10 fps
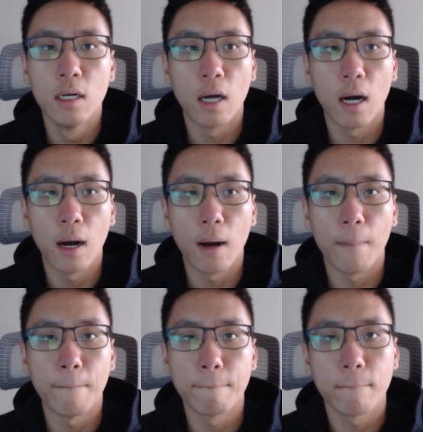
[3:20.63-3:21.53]

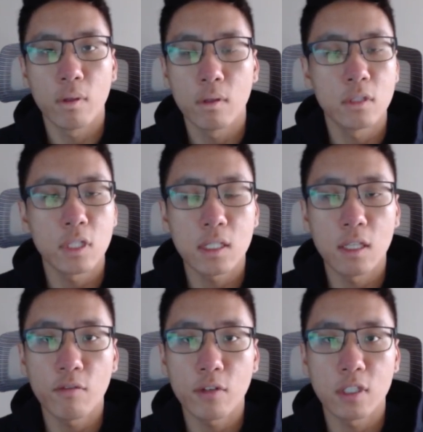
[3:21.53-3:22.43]
Um, just
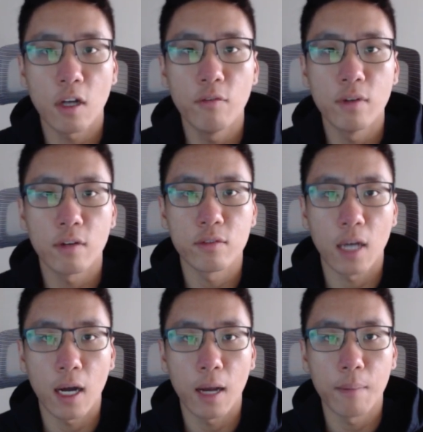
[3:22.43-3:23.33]
give yourself enough
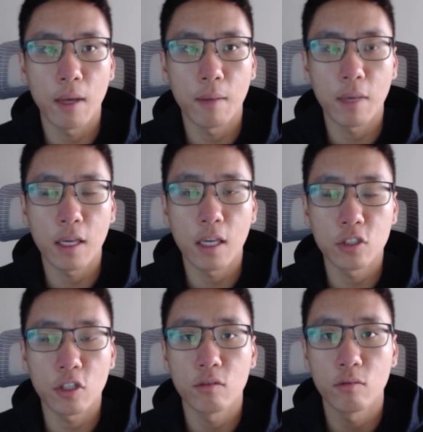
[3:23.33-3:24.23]
time and making
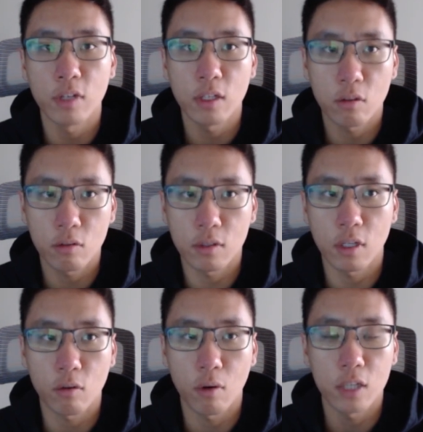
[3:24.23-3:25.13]
sure you read through the
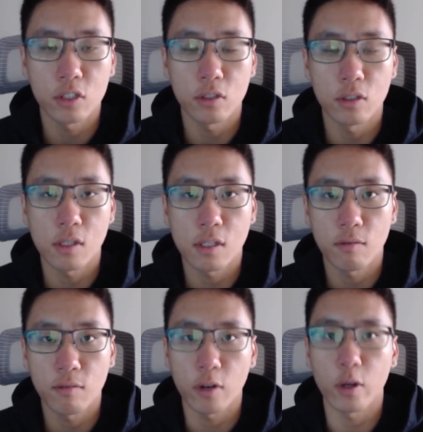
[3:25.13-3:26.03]
questions
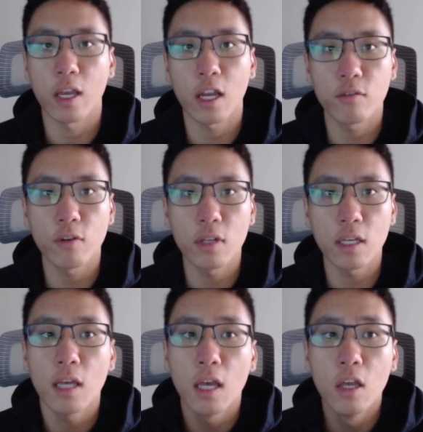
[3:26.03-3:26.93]
very
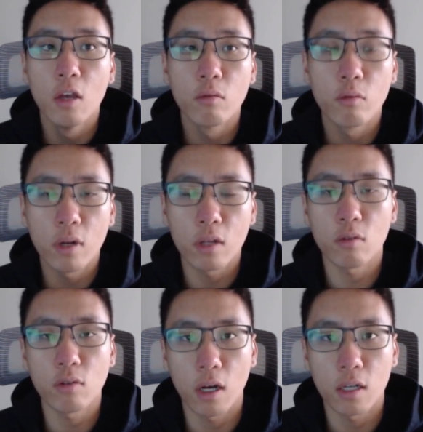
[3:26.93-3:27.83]
carefully, reading
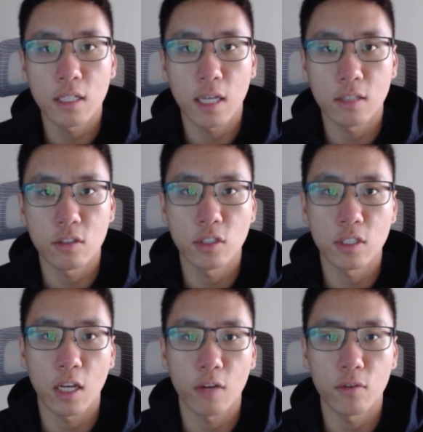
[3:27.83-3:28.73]
through all the answers
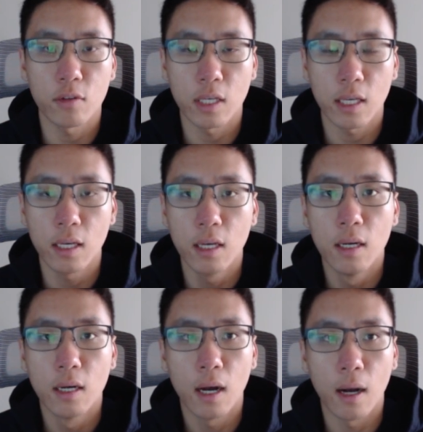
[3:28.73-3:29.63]
carefully.
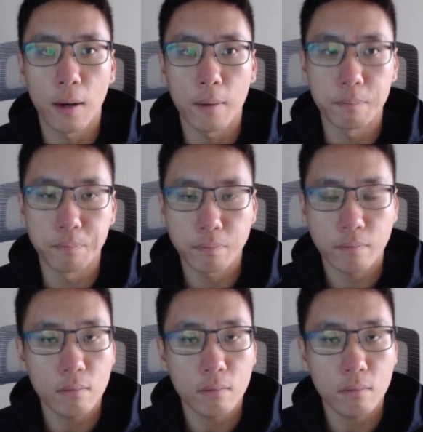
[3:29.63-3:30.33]
Um,